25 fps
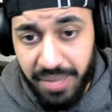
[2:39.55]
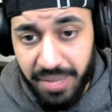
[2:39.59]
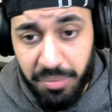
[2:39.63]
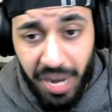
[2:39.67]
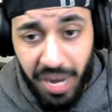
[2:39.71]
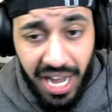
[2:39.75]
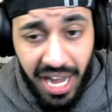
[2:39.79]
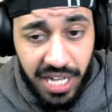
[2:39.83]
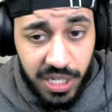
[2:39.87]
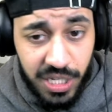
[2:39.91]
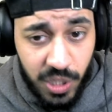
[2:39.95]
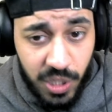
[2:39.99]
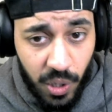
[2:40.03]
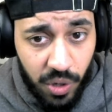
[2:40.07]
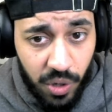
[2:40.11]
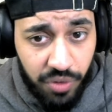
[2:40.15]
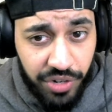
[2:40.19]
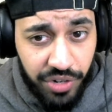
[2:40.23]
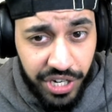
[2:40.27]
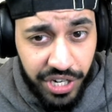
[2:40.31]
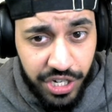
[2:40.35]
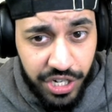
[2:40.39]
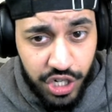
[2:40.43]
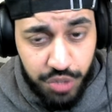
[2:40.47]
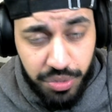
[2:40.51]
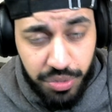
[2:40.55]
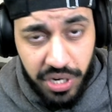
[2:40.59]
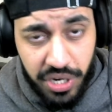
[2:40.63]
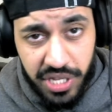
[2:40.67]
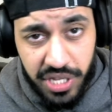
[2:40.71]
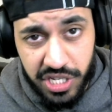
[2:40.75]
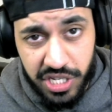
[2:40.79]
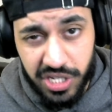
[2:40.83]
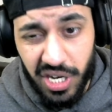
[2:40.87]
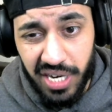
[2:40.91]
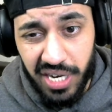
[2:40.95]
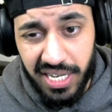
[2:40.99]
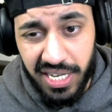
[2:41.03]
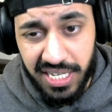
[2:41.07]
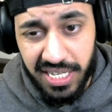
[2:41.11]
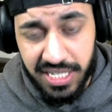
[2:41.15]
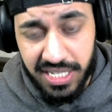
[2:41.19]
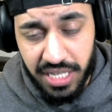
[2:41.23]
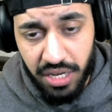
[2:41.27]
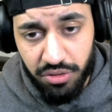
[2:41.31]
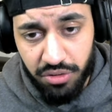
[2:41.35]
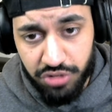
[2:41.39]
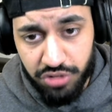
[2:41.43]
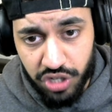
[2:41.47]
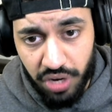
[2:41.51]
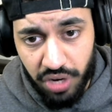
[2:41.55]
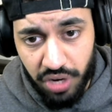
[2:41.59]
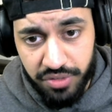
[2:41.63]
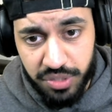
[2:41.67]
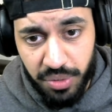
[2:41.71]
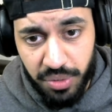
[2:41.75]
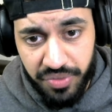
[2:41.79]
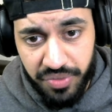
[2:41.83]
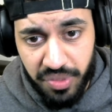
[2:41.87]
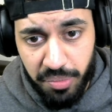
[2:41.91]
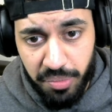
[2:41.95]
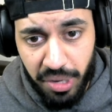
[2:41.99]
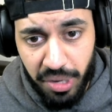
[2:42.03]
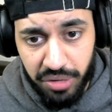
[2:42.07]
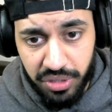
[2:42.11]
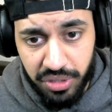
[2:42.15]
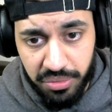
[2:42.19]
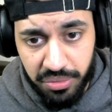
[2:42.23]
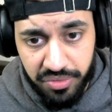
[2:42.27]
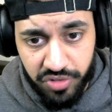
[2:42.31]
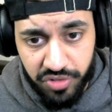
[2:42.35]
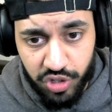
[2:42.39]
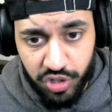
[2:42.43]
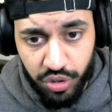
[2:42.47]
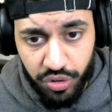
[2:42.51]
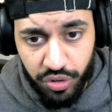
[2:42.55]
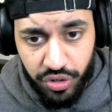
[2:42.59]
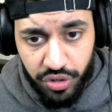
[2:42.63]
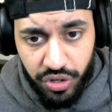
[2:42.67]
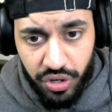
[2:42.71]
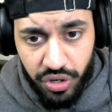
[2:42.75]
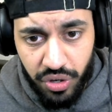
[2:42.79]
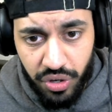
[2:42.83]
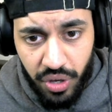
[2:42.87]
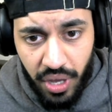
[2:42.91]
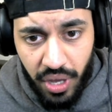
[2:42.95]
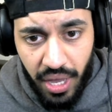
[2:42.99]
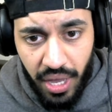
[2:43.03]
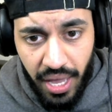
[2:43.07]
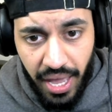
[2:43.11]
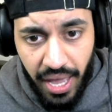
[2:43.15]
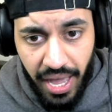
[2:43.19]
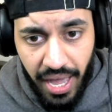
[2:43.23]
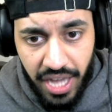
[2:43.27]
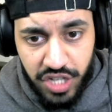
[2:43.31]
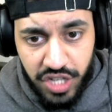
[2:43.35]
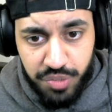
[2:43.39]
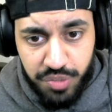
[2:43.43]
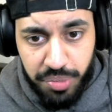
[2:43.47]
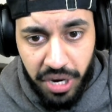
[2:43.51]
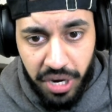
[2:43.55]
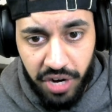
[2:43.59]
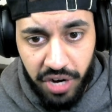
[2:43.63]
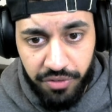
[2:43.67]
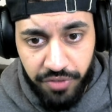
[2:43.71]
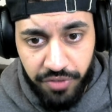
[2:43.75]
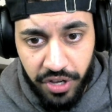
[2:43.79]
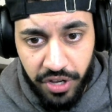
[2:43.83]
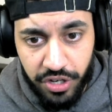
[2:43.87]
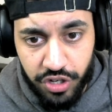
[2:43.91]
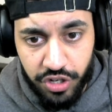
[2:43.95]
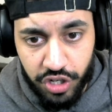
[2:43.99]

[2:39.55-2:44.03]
but at long range is where this gun excels, and obviously with the build that we've shown you, it is perfect.